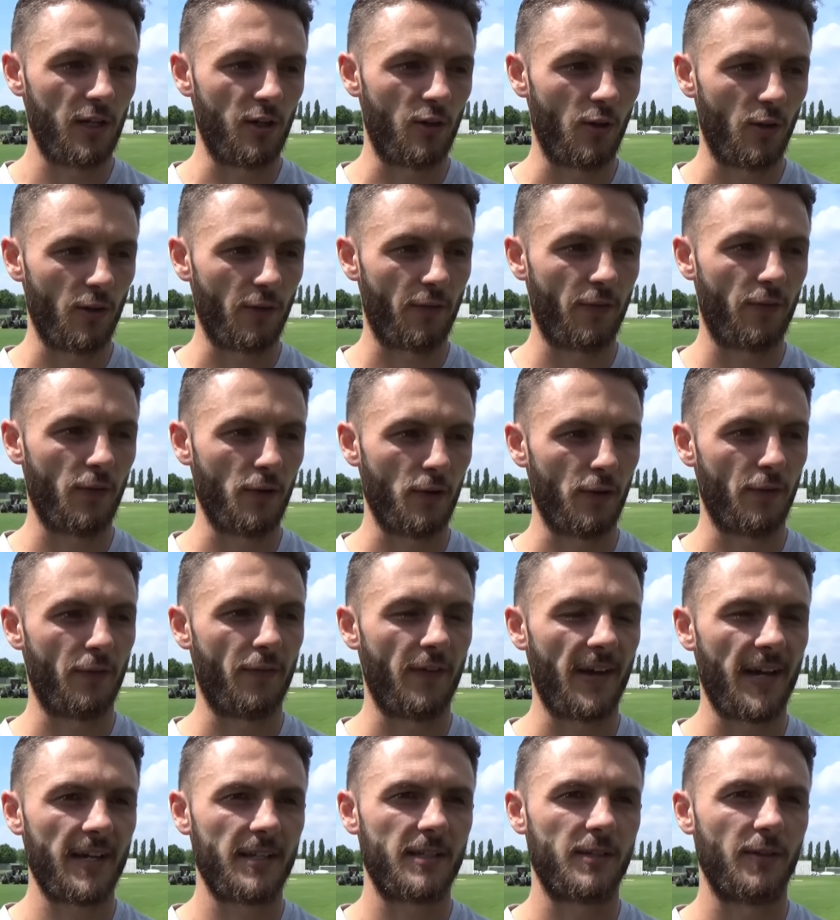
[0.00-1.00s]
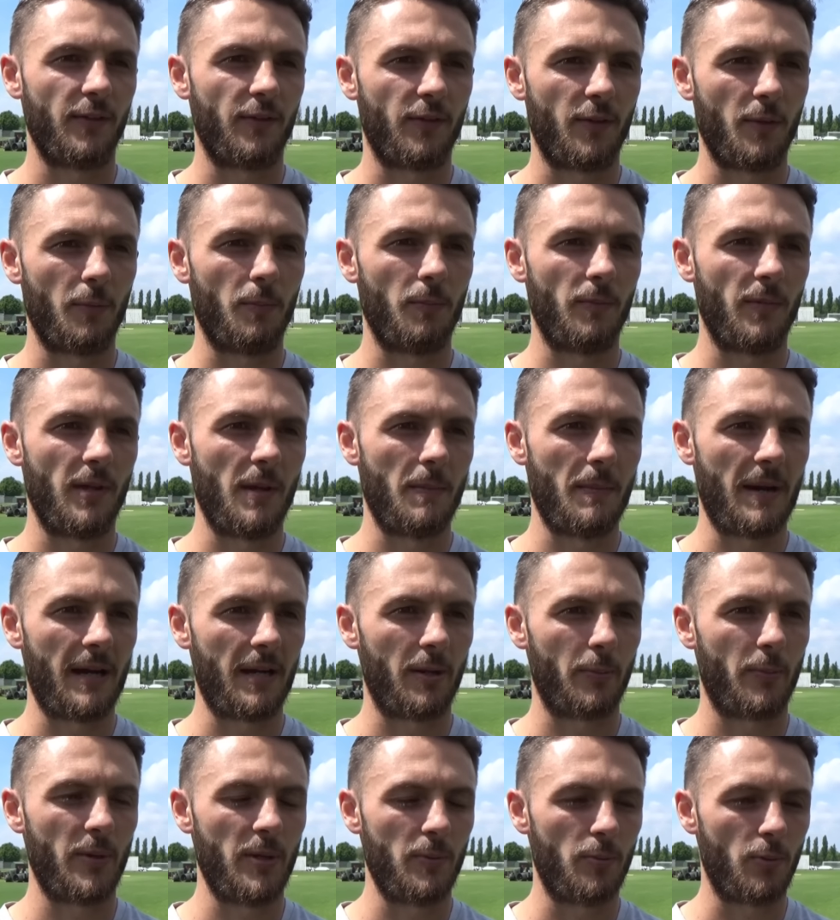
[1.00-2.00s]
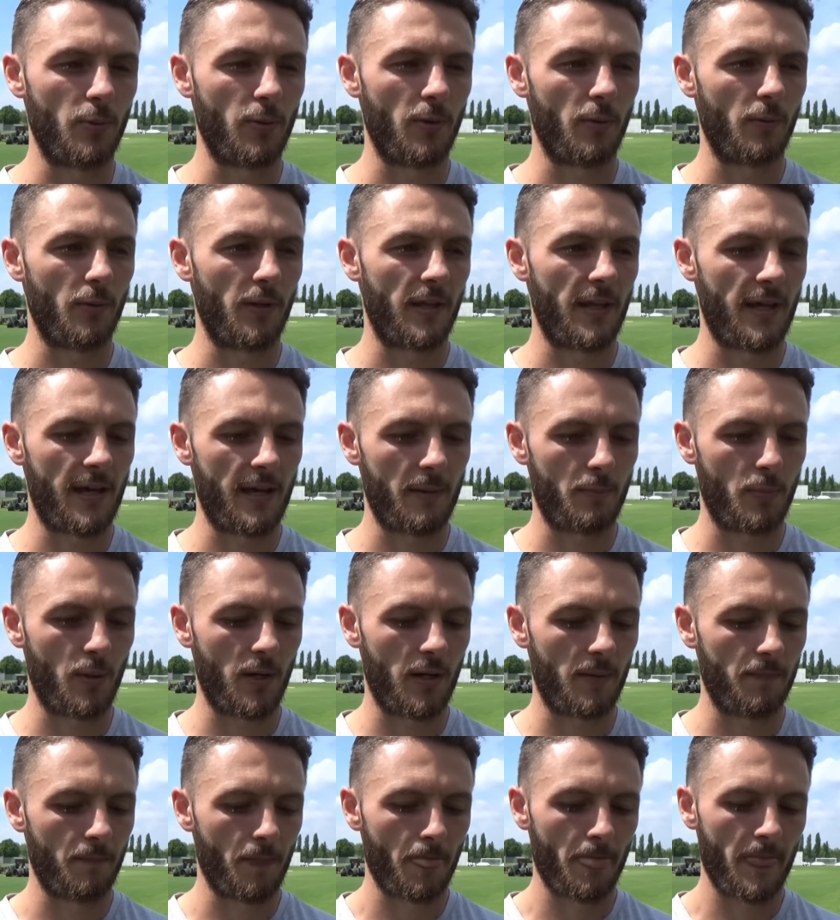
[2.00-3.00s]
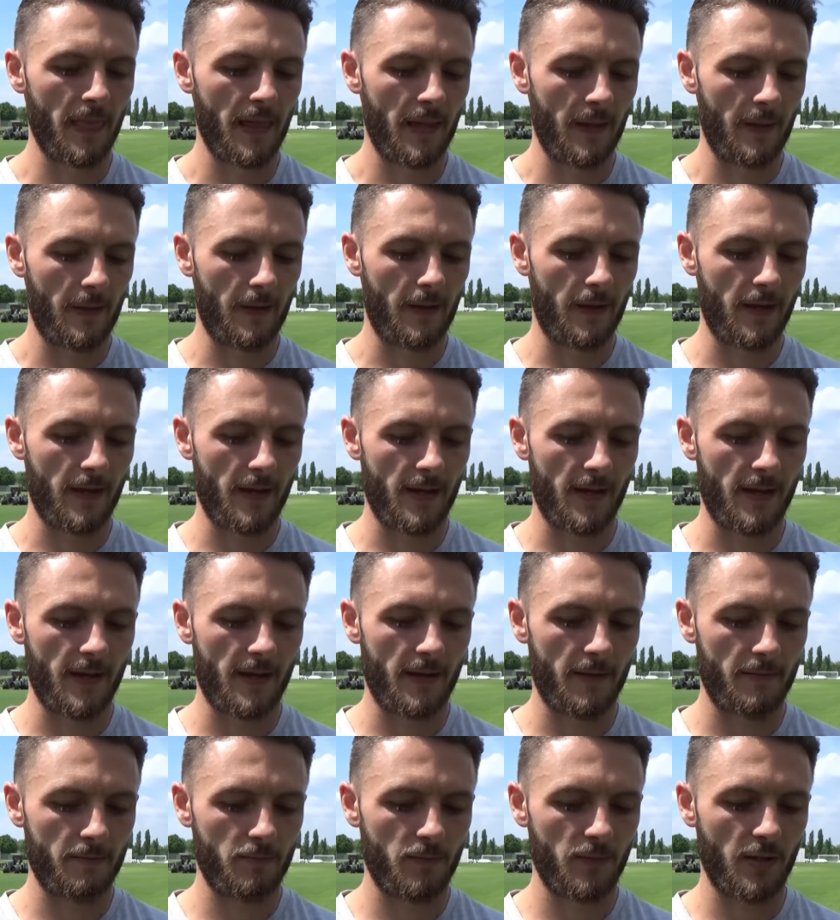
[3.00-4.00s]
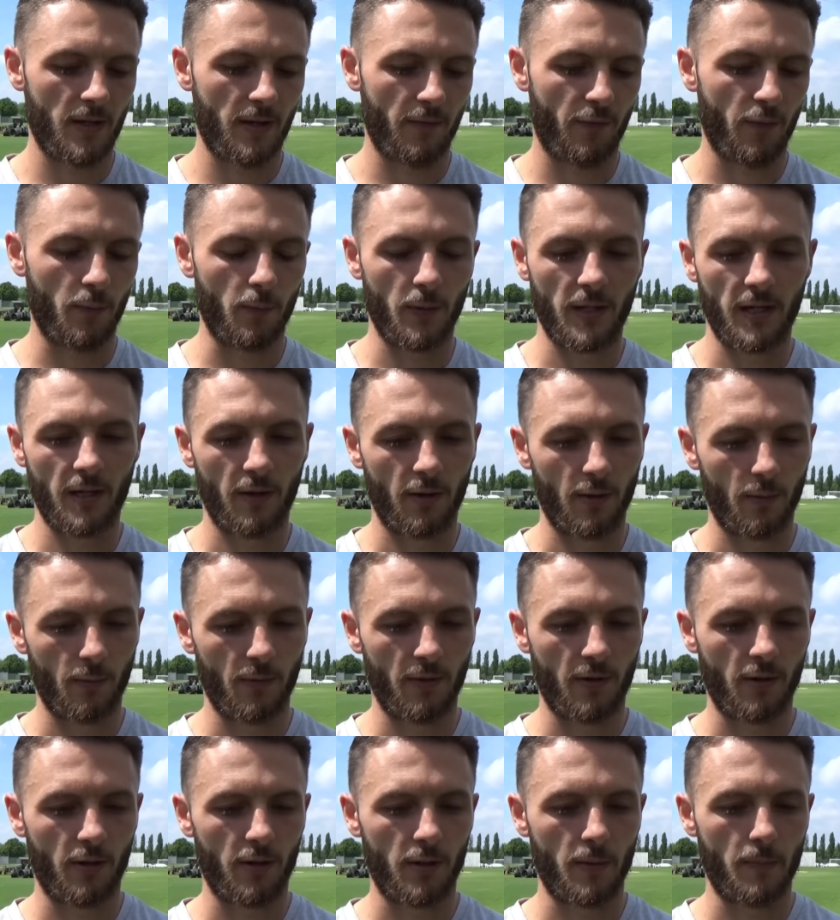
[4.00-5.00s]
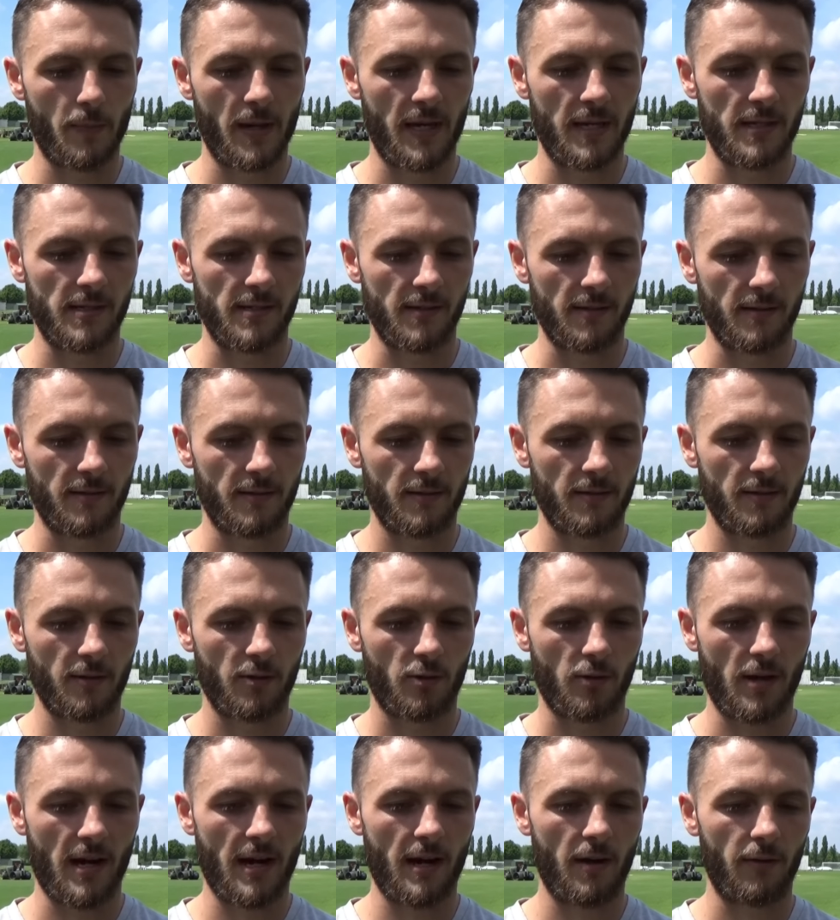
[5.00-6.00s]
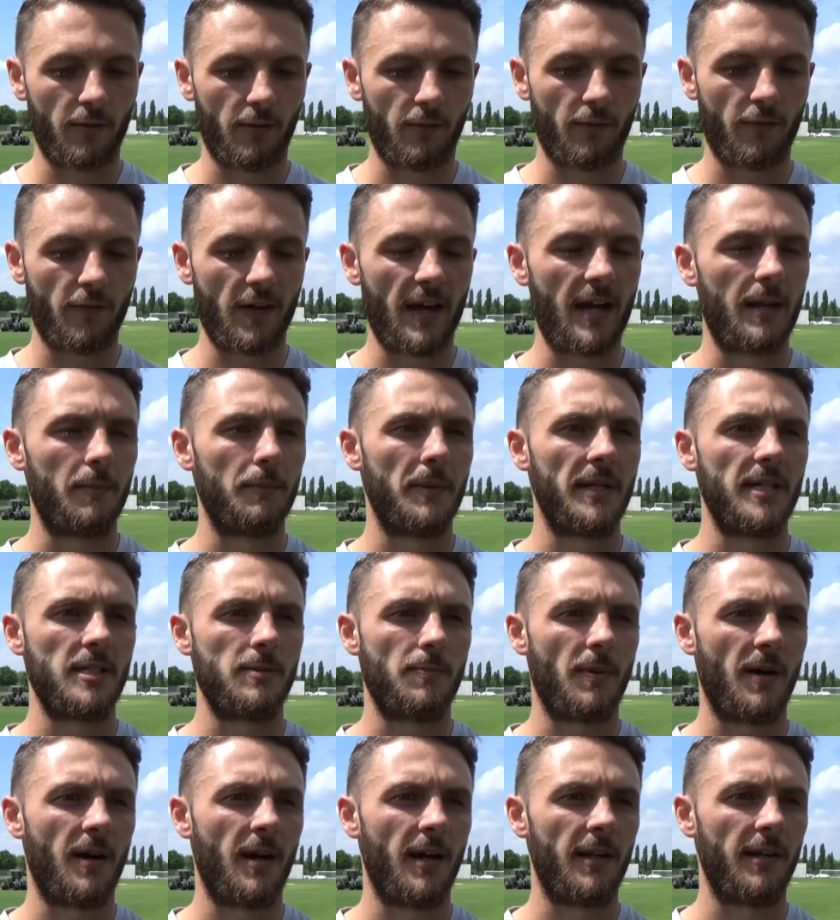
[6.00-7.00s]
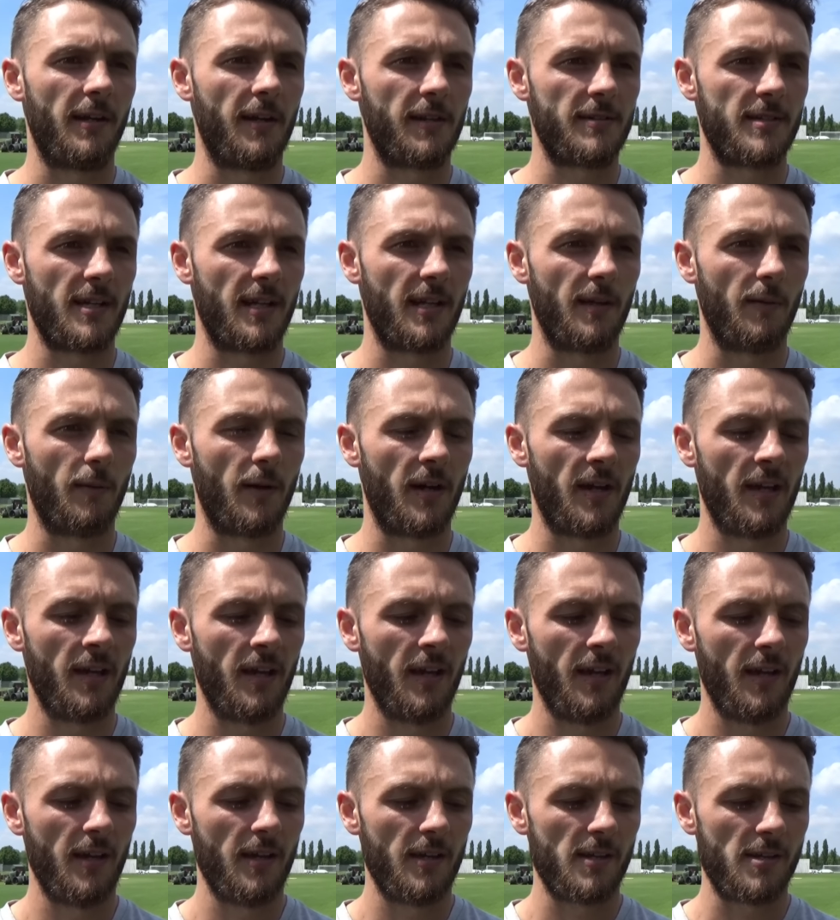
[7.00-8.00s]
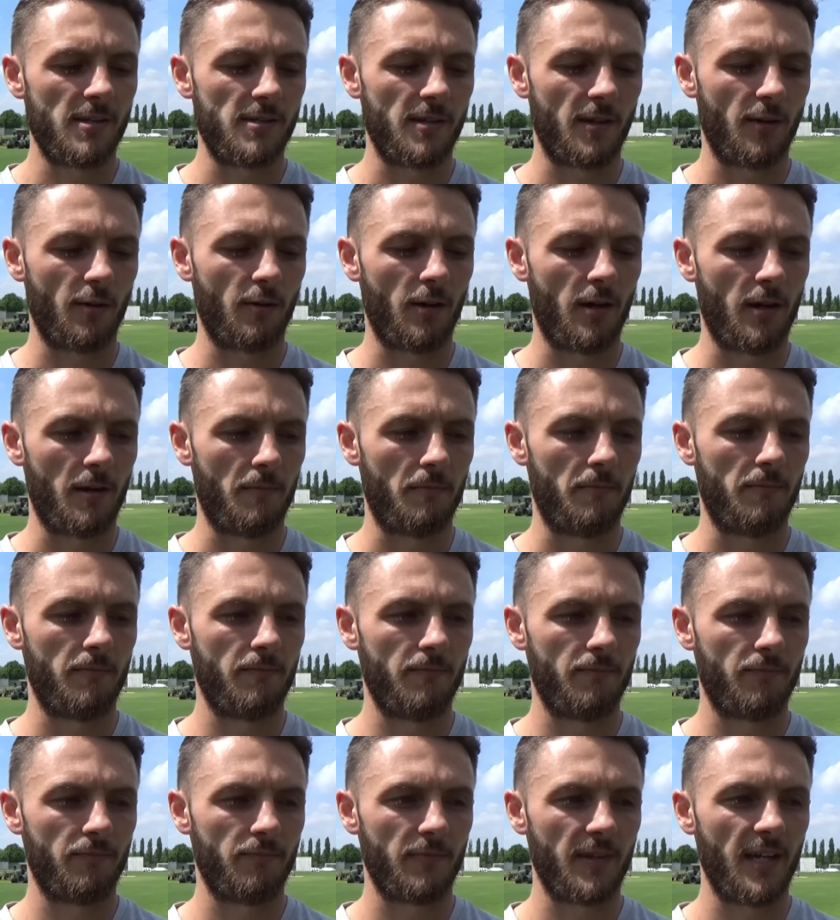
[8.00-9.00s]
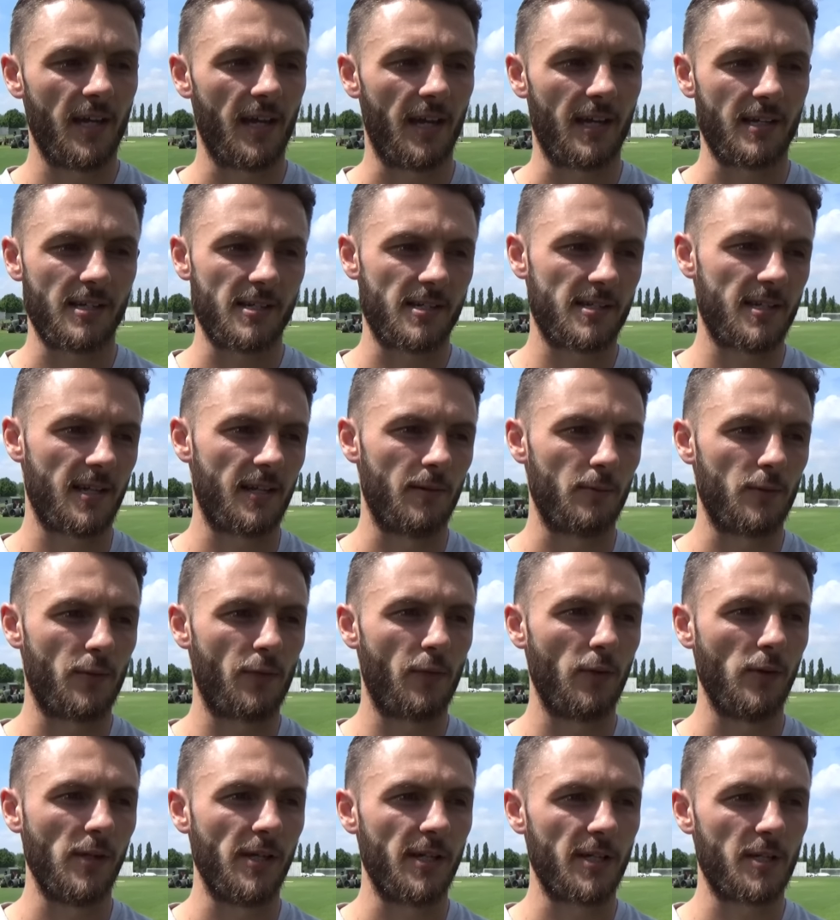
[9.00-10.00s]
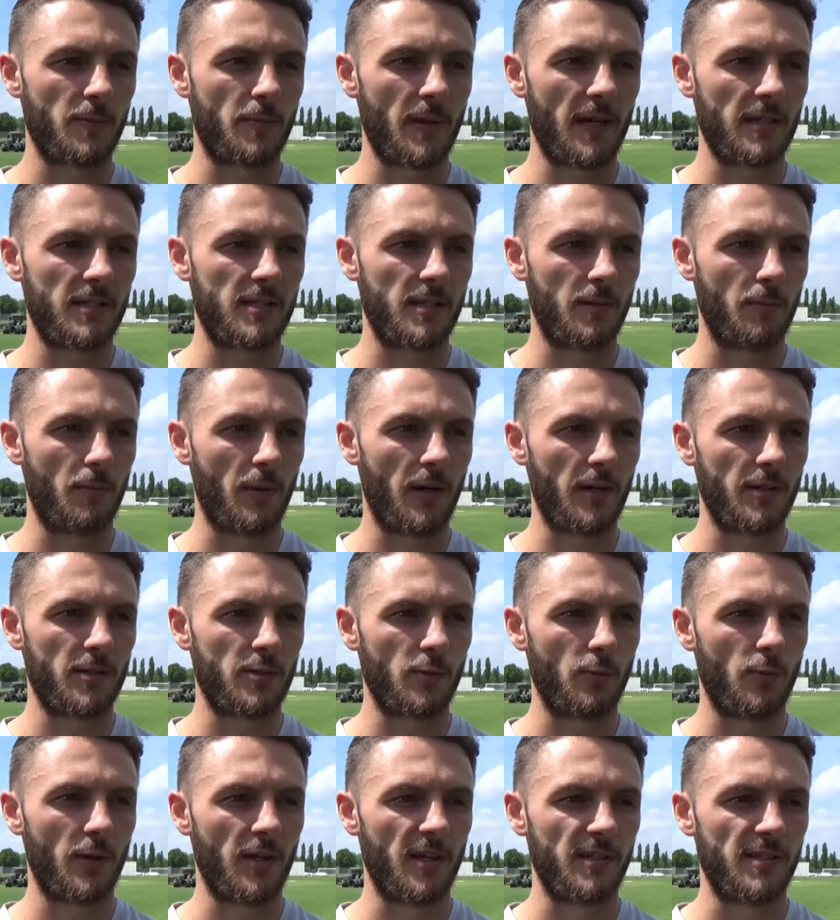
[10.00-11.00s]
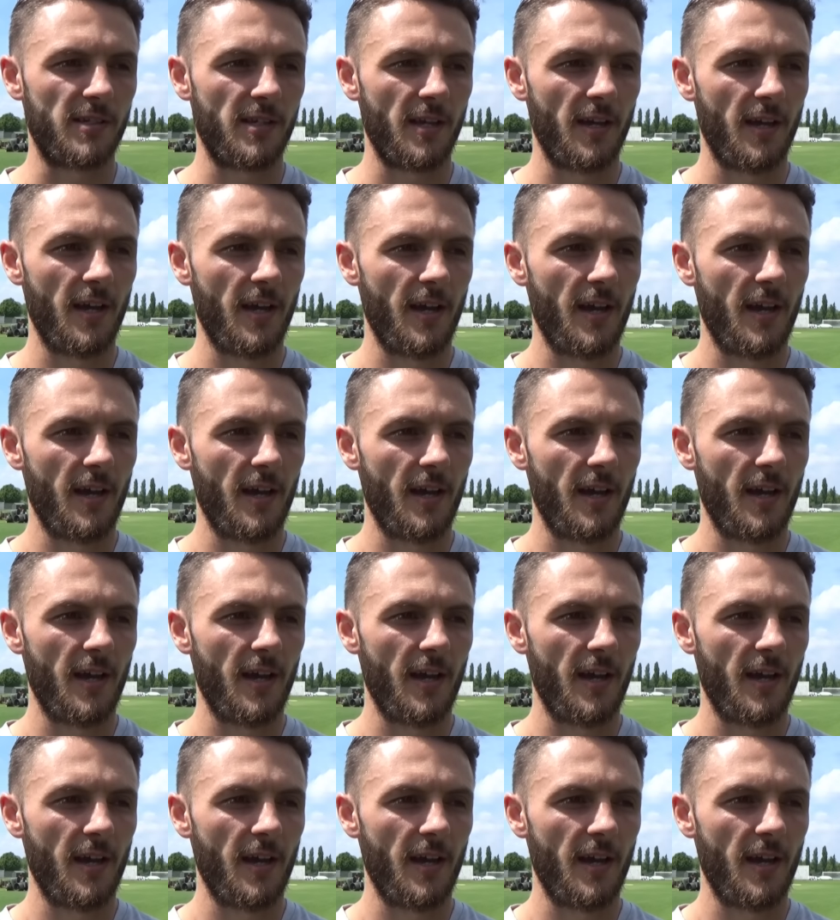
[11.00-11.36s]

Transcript: got the full effect of the amount of people that were there. But I think we know that we've got an amazing crowd and fan base behind us anyway. So as I said, it was fully expected, but it's always